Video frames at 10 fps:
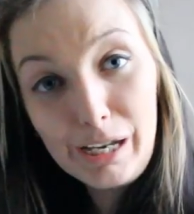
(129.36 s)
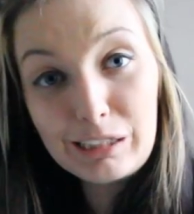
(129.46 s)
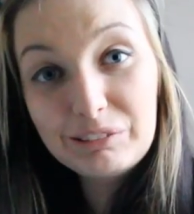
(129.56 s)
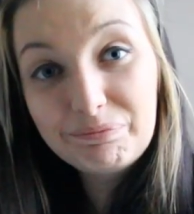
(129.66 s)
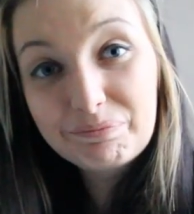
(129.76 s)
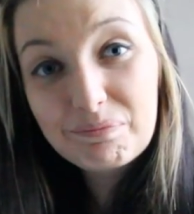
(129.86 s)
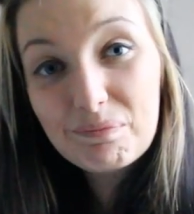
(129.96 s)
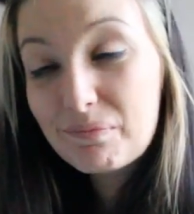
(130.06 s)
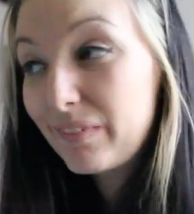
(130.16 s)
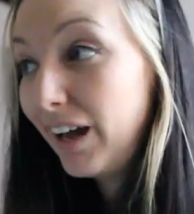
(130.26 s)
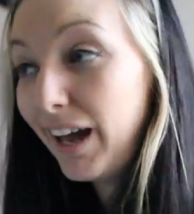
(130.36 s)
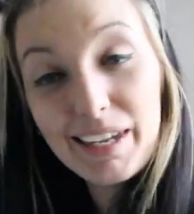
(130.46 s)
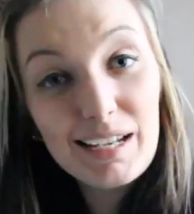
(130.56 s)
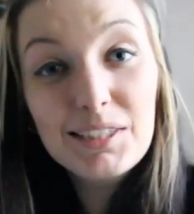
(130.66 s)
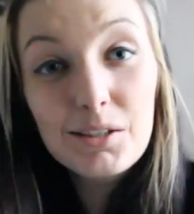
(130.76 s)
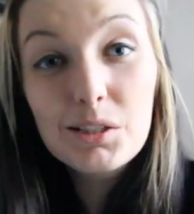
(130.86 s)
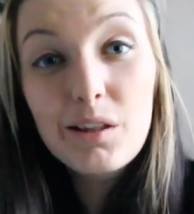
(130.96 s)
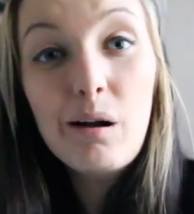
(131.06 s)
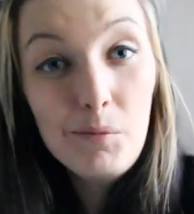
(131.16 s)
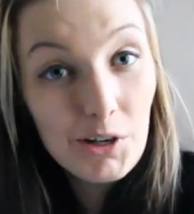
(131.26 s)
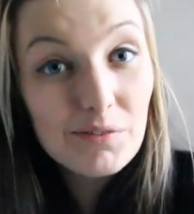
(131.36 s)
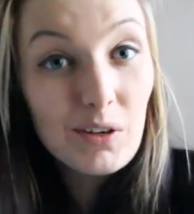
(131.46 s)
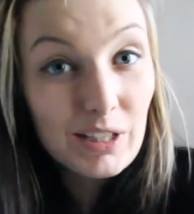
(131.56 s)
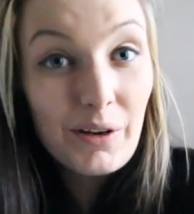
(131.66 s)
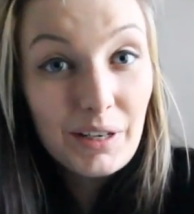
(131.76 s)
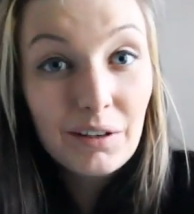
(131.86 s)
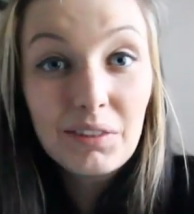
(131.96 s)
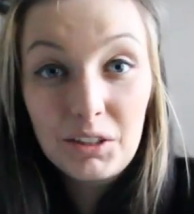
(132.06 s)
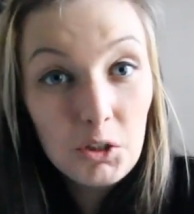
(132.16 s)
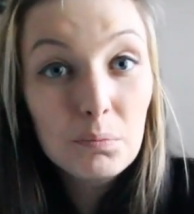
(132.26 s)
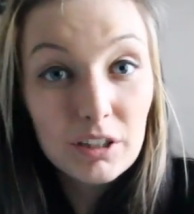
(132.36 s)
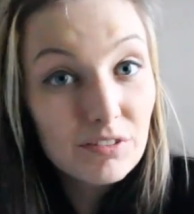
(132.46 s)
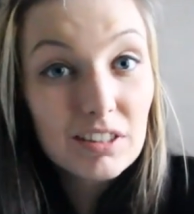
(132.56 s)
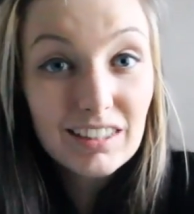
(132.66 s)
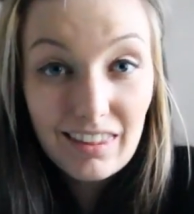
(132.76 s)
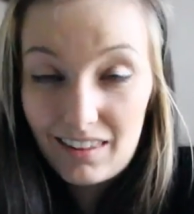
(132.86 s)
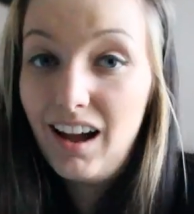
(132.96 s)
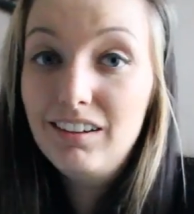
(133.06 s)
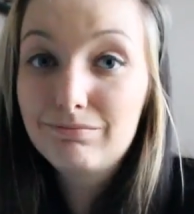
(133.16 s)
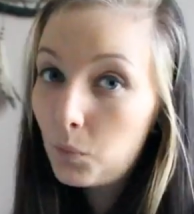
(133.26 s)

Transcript: Well, I guess there's a lot more of us out here than you previously thought.